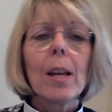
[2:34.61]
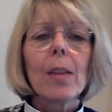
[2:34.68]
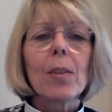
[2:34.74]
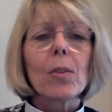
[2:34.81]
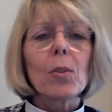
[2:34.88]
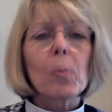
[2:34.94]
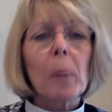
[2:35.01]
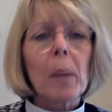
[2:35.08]

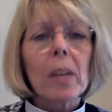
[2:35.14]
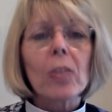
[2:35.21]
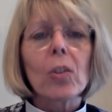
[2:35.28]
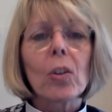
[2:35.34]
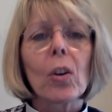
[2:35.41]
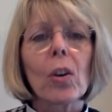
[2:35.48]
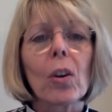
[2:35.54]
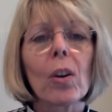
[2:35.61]
There's a
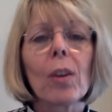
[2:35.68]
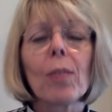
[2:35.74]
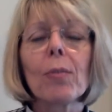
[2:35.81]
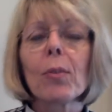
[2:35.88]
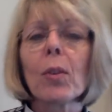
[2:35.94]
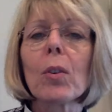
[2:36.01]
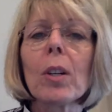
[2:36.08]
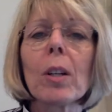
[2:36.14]
picture
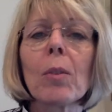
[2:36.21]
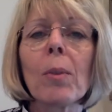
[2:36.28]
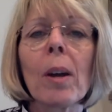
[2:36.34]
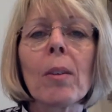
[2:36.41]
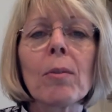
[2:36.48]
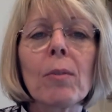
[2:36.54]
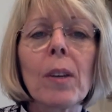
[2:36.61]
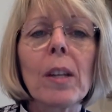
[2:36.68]
floating
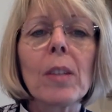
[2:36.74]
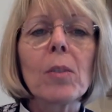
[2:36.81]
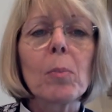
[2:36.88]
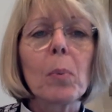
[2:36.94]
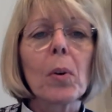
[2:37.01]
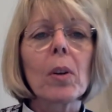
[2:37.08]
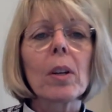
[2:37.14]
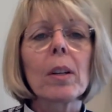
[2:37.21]
around
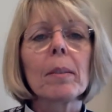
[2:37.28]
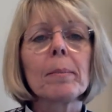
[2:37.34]
Facebook.